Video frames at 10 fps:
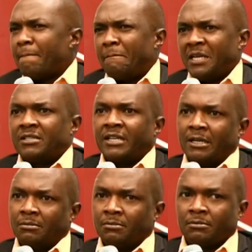Big
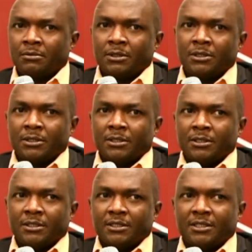time.
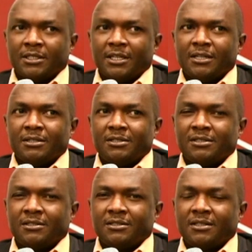And
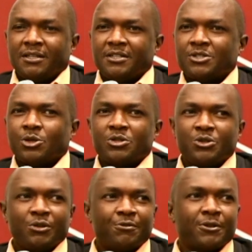it's
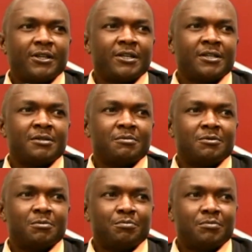not me. For the
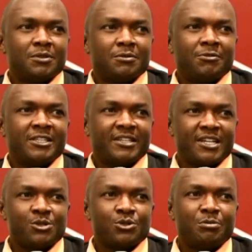
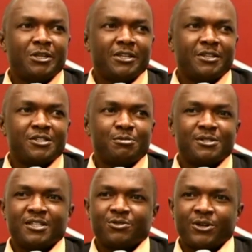veterans who's been in this
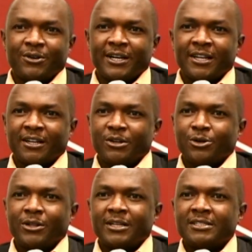business for a while, you
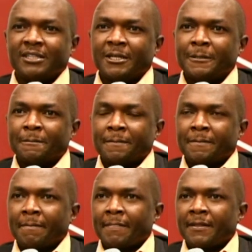know that
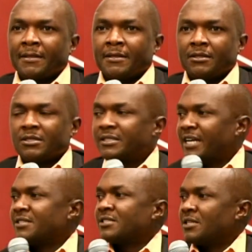this
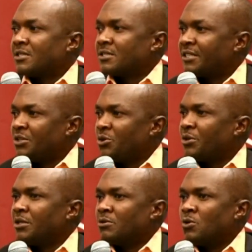nonsense started
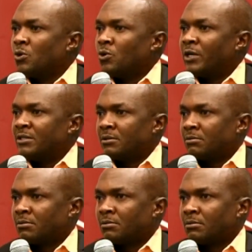during World War I.
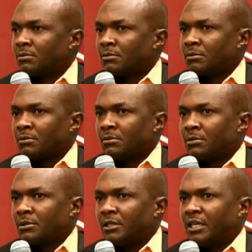
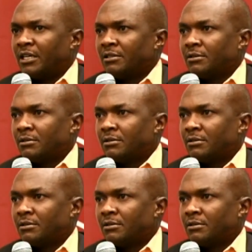Yeah?